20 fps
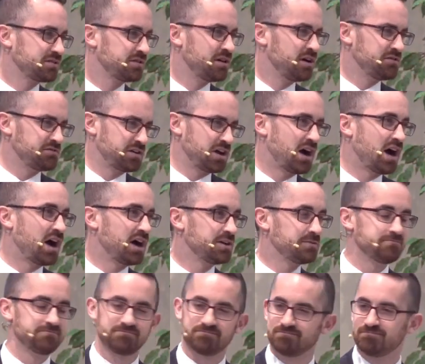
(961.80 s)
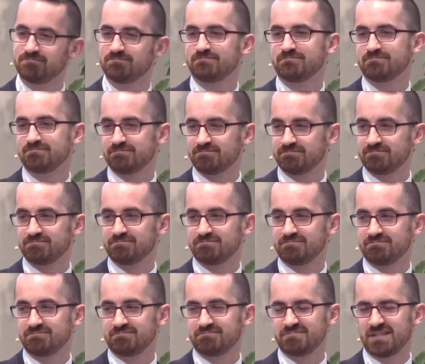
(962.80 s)
of God?
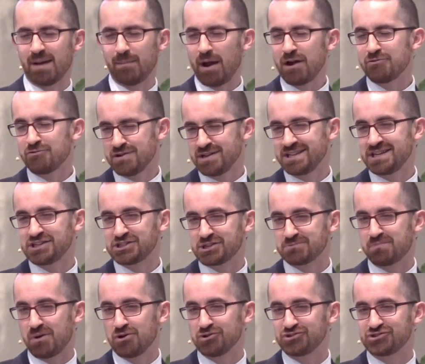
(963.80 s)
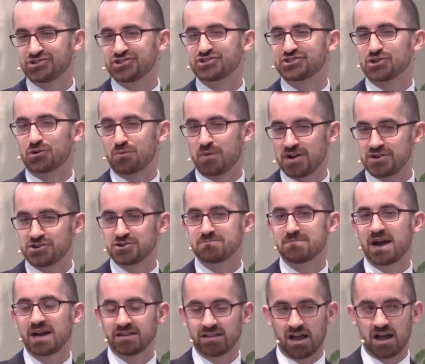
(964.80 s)
Am I really supposed to surrender
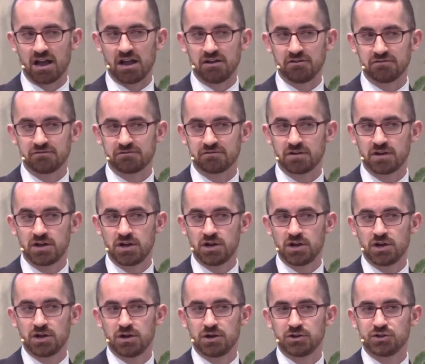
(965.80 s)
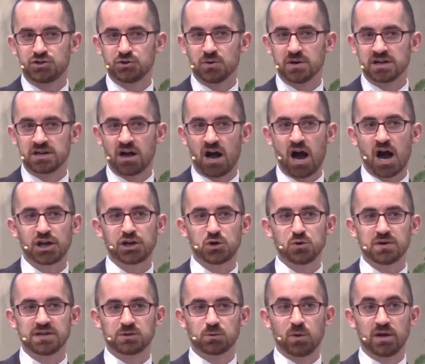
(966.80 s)
my life to a God
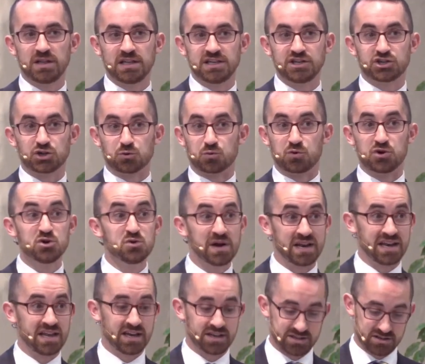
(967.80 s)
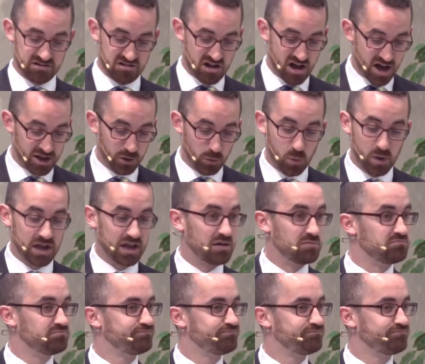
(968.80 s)
who is willing to ruin it on a whim?